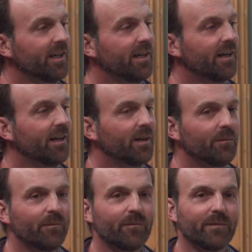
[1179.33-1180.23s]

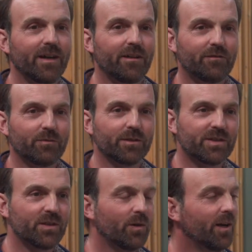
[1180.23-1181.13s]
I have to work
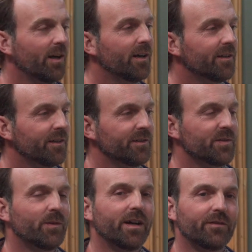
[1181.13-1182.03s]
so hard on
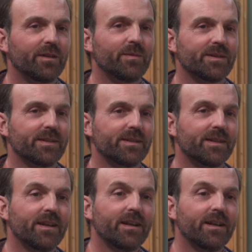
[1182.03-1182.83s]
this winery business,